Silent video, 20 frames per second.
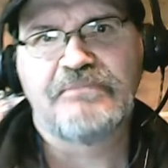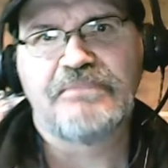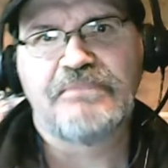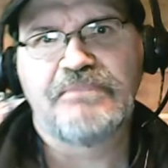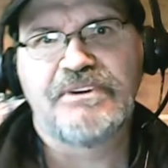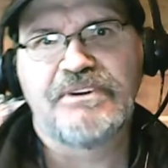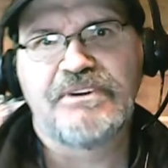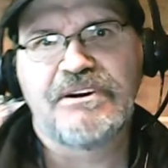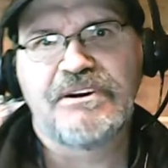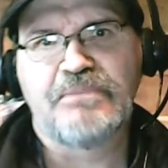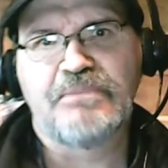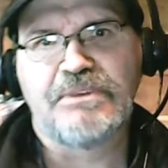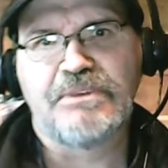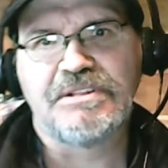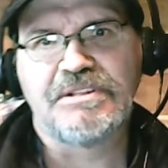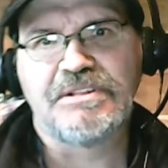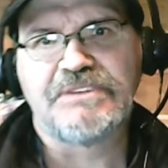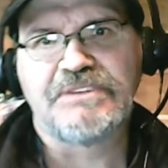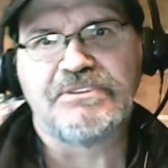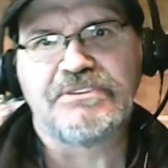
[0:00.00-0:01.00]
putting a
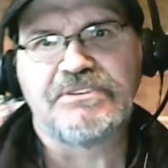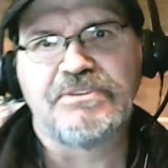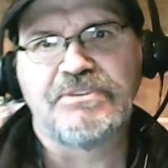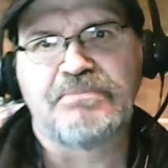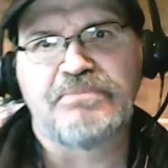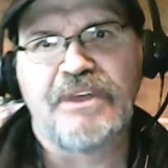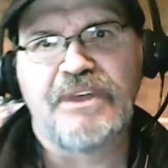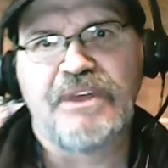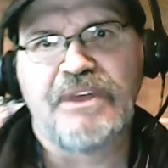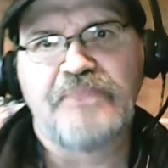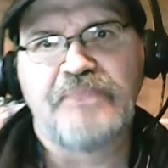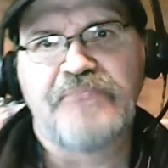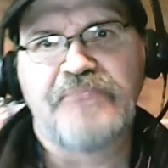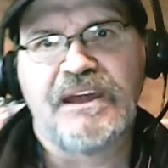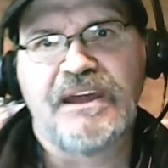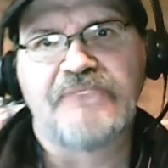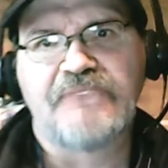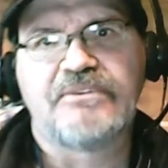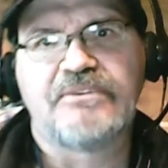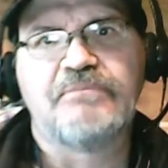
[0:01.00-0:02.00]
bullet to the brain
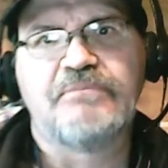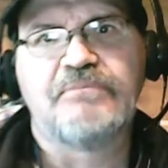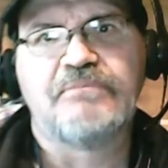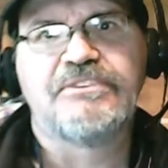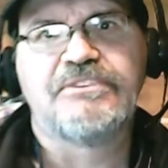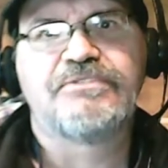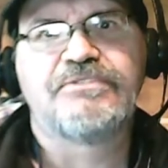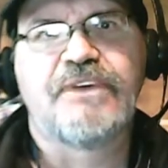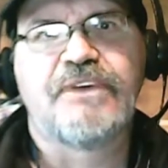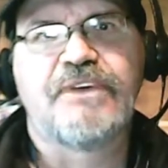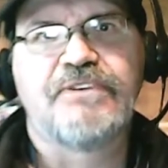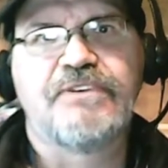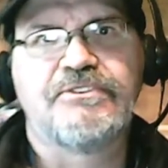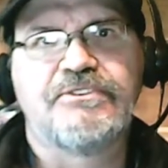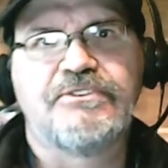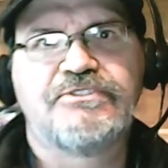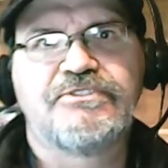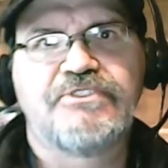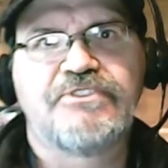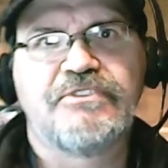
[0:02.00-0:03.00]
pan from his
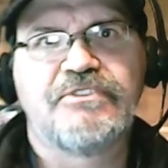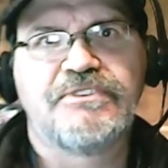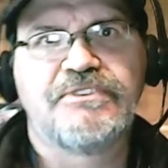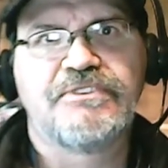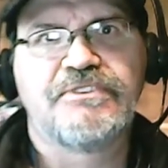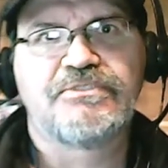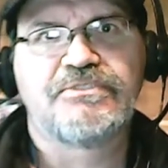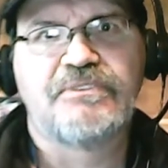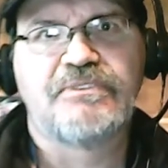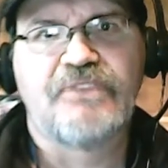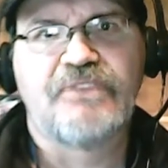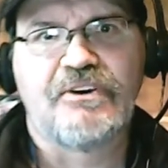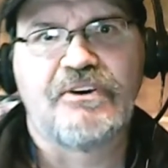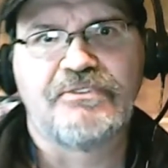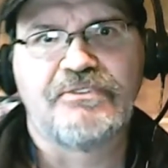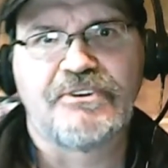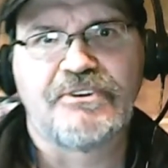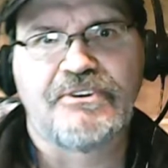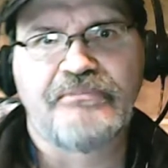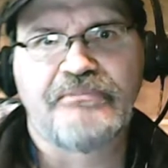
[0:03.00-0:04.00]
father's service
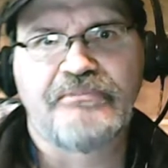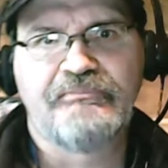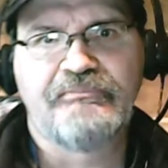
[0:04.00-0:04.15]
revolver.